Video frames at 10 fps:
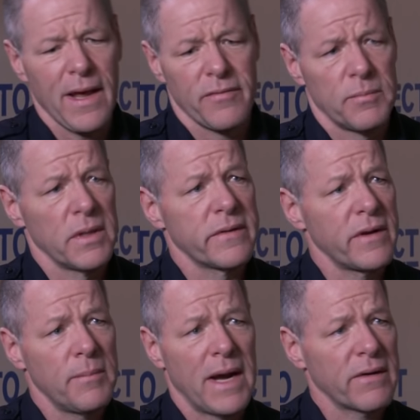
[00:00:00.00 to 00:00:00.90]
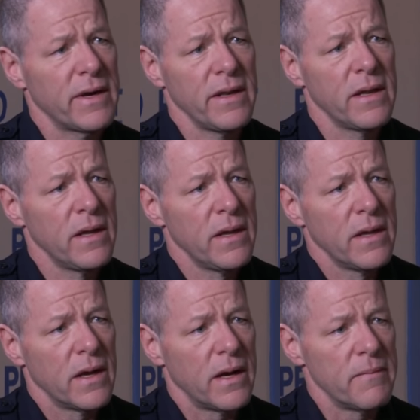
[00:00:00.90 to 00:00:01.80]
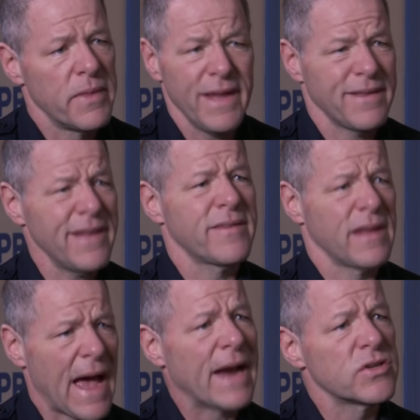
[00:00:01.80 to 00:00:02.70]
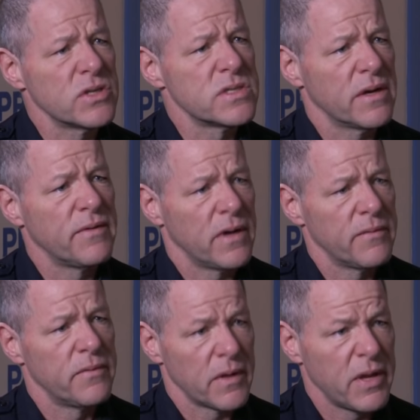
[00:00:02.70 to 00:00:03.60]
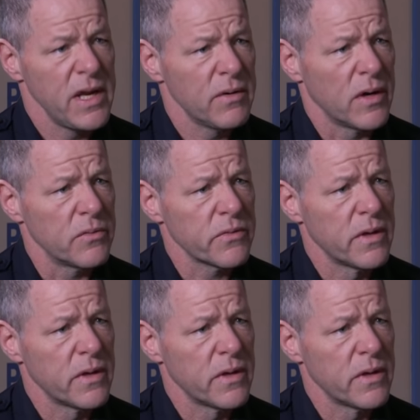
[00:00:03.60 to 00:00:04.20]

have a military background. Um, that, that's the actions of, of, of heroes.